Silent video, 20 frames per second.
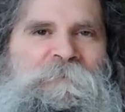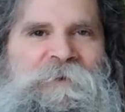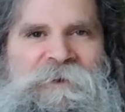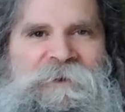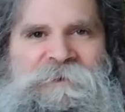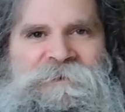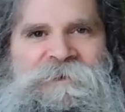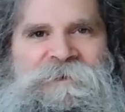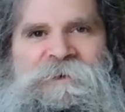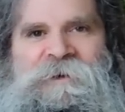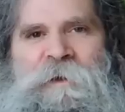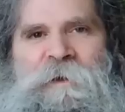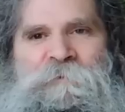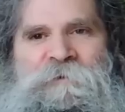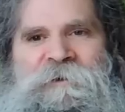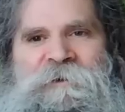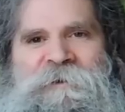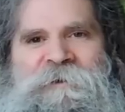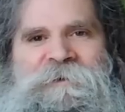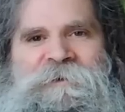big
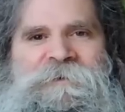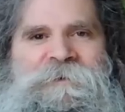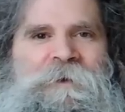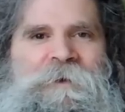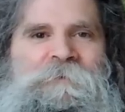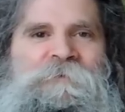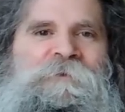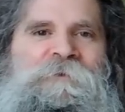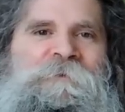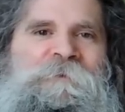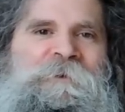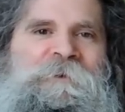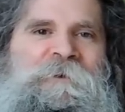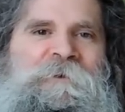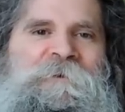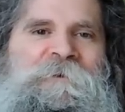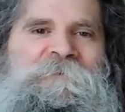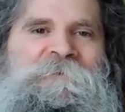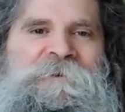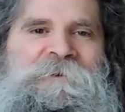celebrity type,
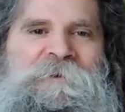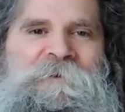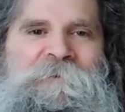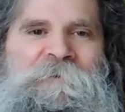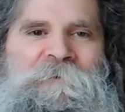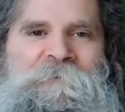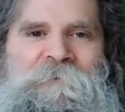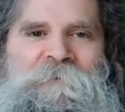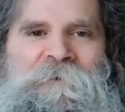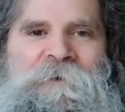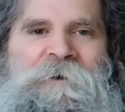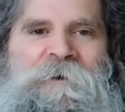deal.